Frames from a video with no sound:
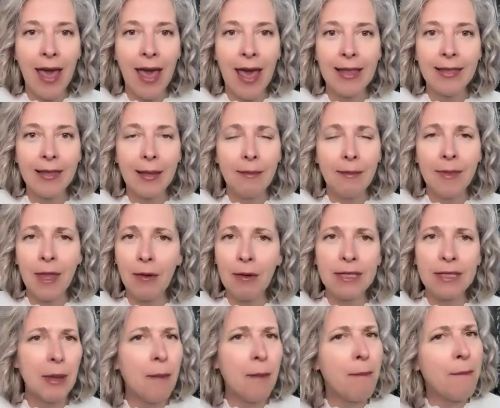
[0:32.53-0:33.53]
And there
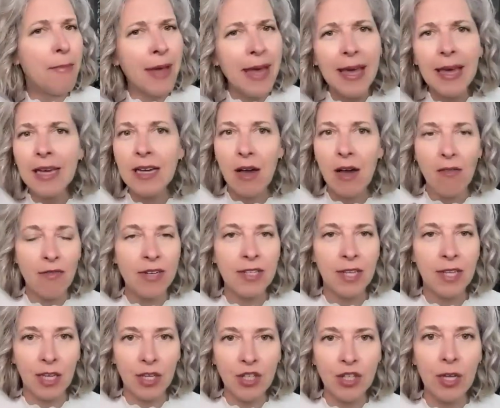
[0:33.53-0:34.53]
is a big
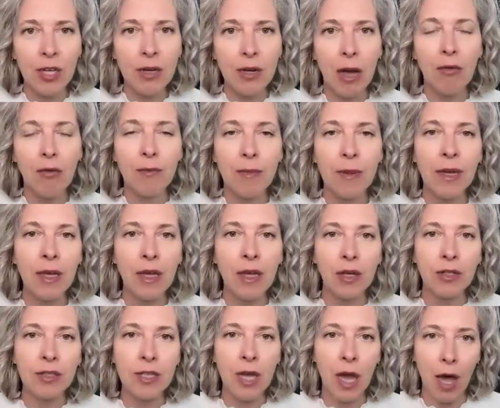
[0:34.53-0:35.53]
conversation of
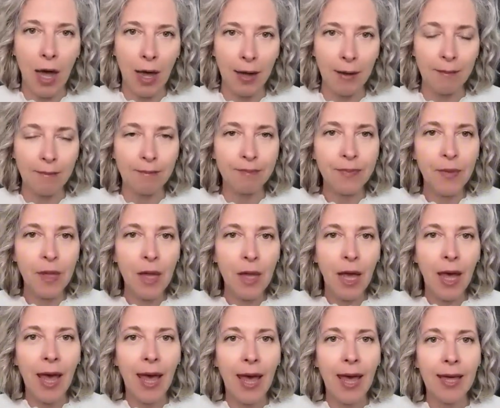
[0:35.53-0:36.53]
being on time
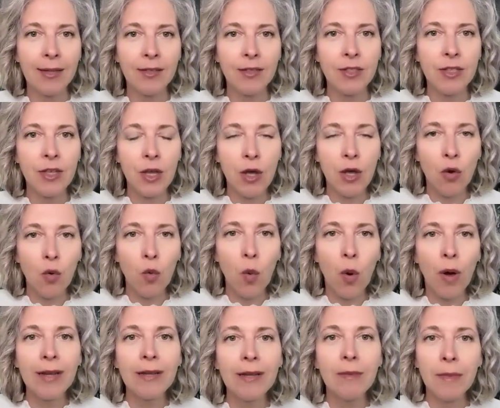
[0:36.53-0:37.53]
and
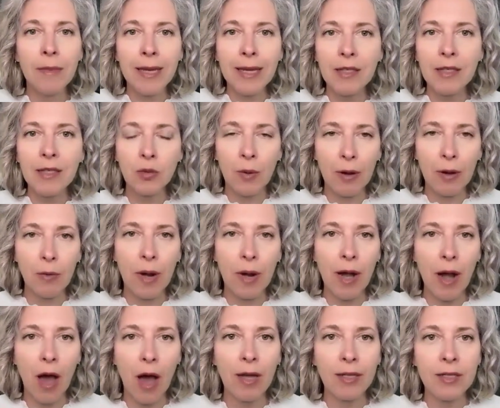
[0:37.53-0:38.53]
what it means when we're
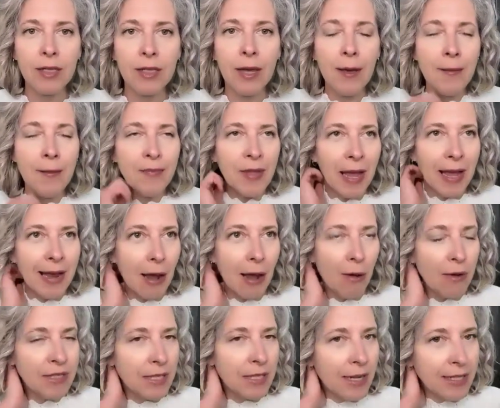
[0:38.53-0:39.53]
not. And
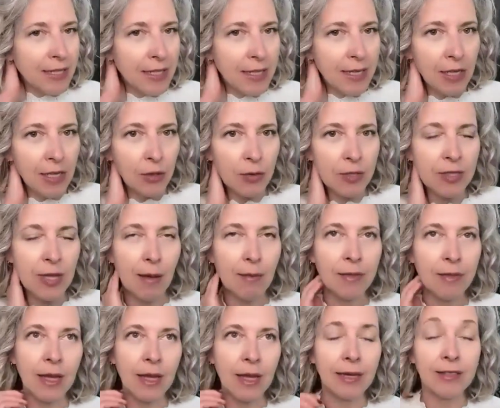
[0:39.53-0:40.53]
I was listening to
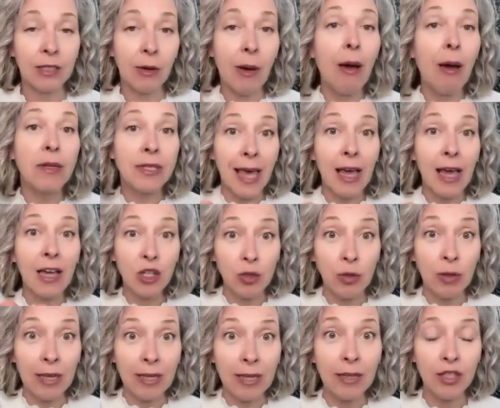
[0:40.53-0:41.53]
something. So I was
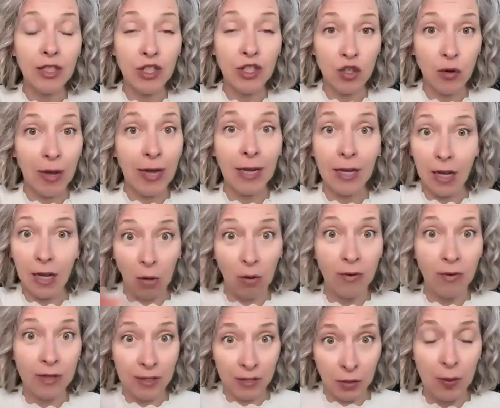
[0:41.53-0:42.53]
actually in this training
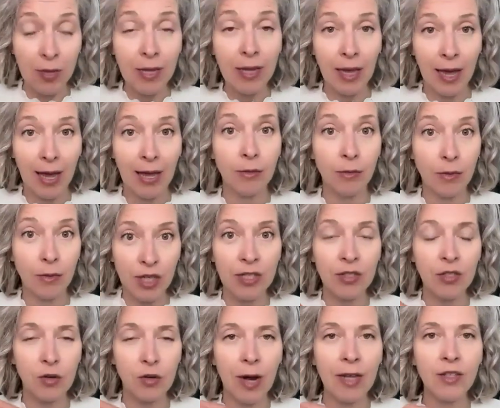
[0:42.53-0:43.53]
over this weekend. We
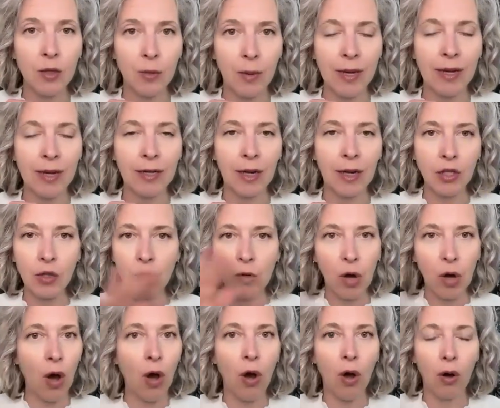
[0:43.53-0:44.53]
just graduated a new
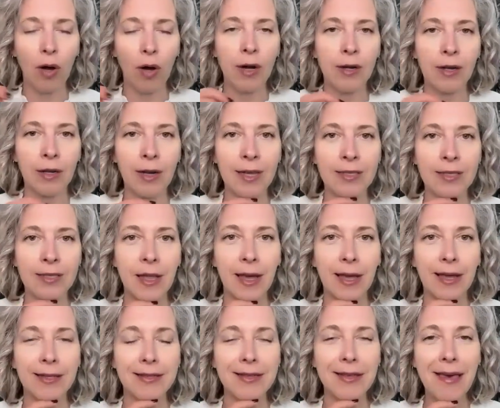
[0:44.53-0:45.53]
cohort last
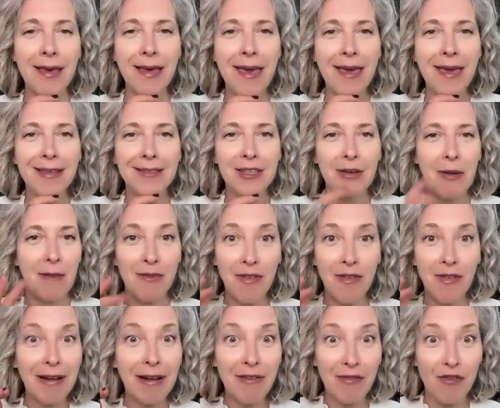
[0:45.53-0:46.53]
night. So I'm
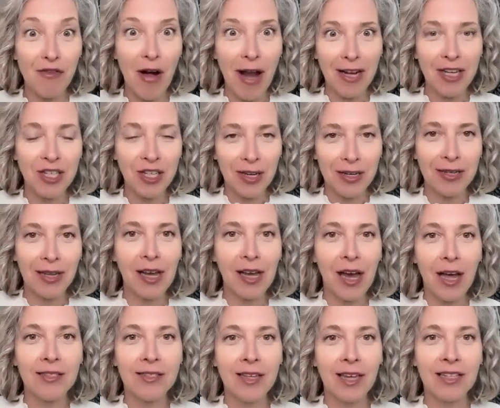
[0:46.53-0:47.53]
very fresh in the
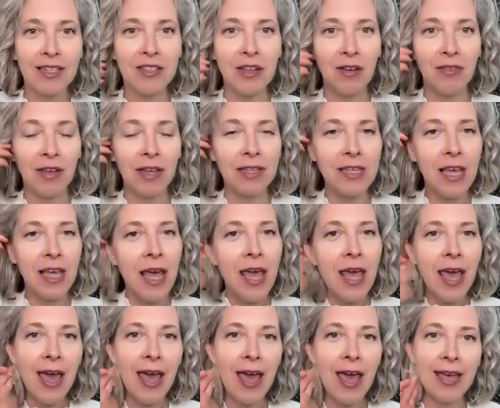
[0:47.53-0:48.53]
context of it.
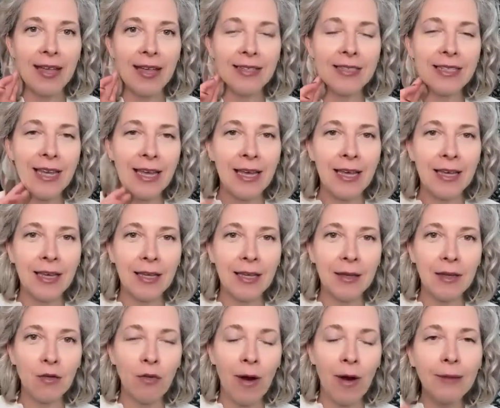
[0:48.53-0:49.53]
And
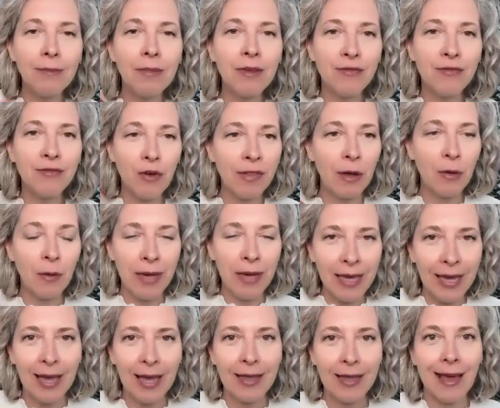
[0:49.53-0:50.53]
right before the
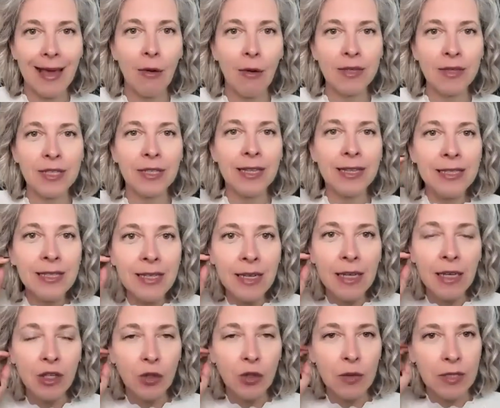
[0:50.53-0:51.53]
weekend, I was
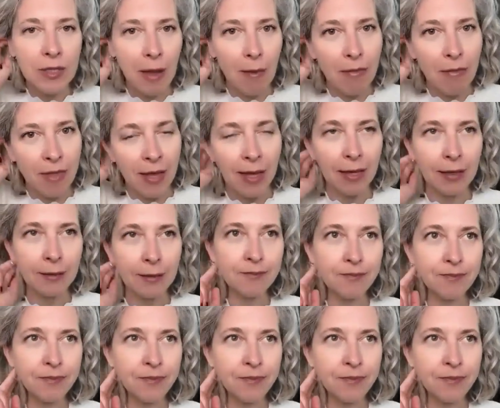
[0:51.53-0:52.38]
listening to something.